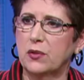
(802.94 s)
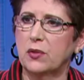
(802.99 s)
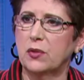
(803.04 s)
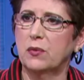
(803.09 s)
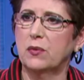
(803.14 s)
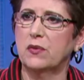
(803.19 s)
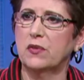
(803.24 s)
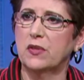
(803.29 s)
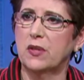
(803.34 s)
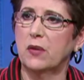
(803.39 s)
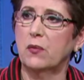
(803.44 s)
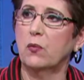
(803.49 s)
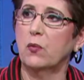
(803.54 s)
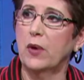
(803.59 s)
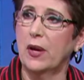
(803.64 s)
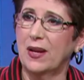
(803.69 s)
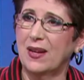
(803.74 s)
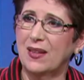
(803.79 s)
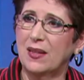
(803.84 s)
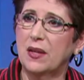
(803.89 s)
to do and
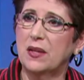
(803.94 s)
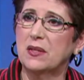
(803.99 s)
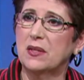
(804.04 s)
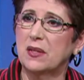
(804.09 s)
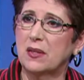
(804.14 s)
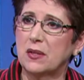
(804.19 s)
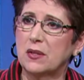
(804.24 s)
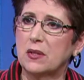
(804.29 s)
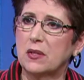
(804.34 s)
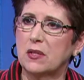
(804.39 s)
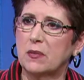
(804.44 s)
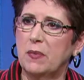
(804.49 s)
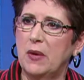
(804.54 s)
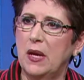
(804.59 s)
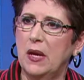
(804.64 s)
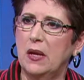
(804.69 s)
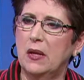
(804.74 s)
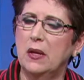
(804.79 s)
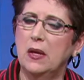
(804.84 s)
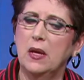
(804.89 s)
recognizing this is
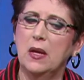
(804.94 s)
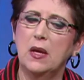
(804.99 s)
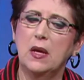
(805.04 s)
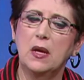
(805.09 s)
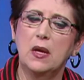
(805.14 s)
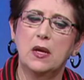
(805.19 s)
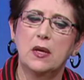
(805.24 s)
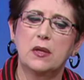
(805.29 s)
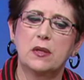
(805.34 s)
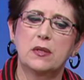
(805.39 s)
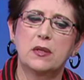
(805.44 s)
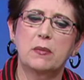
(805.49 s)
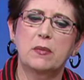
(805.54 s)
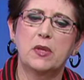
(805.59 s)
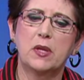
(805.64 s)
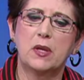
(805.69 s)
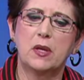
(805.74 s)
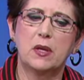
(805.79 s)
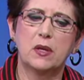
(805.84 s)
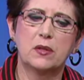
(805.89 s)
bad, some of
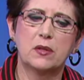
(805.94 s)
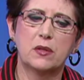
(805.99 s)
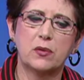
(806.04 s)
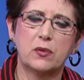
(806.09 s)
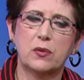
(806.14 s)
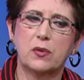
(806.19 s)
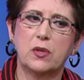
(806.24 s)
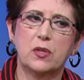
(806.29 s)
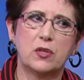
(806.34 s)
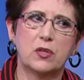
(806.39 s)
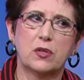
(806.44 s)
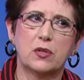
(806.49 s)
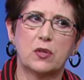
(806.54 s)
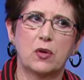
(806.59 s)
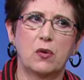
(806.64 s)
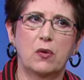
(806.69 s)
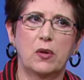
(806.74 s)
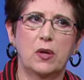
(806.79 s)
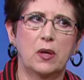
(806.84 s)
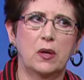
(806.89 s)
the kids literally just
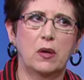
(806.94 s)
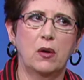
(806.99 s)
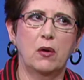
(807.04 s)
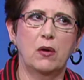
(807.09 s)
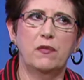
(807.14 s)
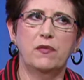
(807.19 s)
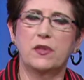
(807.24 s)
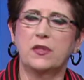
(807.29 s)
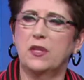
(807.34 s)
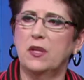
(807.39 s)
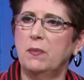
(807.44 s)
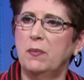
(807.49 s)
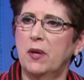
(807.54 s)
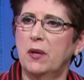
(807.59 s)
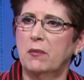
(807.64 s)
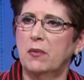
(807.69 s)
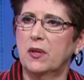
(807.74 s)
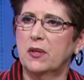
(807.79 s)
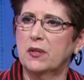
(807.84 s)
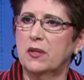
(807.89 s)
going off the deep end
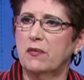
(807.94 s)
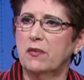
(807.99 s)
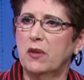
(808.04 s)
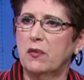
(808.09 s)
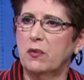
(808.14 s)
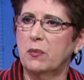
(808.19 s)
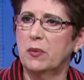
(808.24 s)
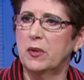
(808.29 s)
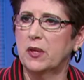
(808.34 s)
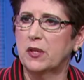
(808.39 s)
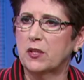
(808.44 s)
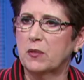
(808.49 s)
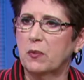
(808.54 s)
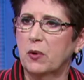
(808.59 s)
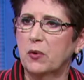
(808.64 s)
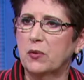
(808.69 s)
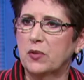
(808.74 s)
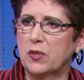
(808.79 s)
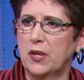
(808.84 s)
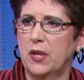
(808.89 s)
because they've never been
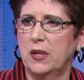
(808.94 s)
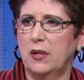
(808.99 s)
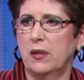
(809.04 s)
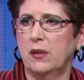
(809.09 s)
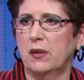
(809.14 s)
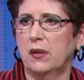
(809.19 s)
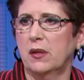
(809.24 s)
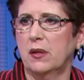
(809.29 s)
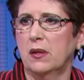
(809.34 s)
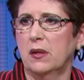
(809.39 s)
exposed to anything.